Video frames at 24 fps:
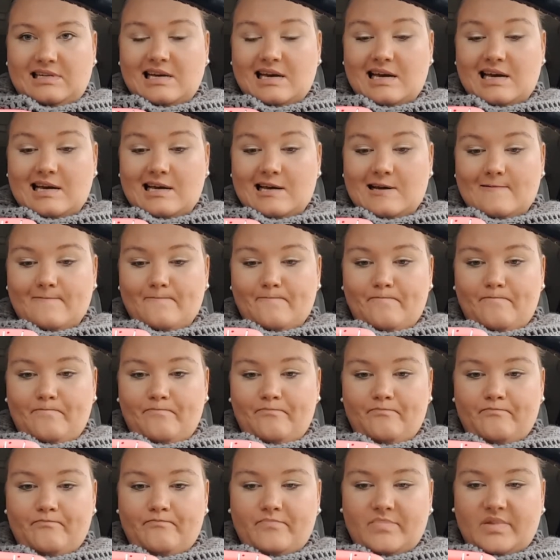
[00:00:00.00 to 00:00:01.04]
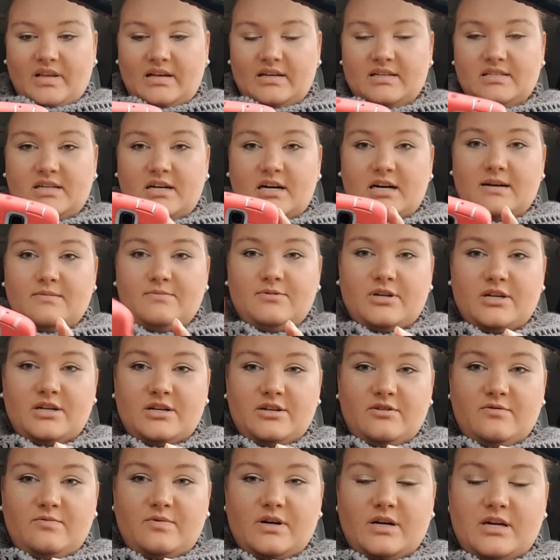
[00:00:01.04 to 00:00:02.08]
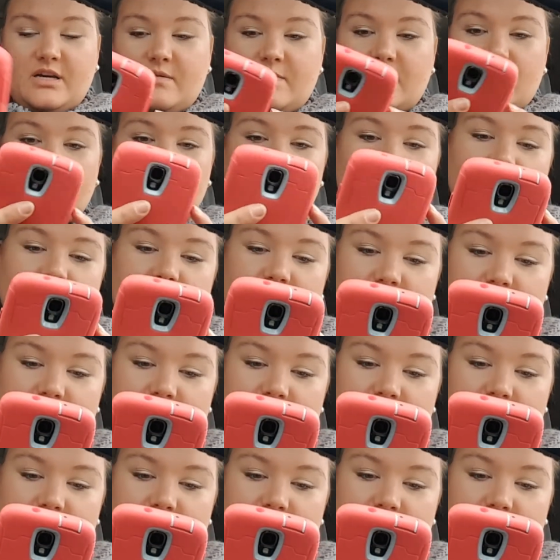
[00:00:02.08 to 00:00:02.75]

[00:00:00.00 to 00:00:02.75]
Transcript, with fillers: Um, sorry, I'm trying to do work emails.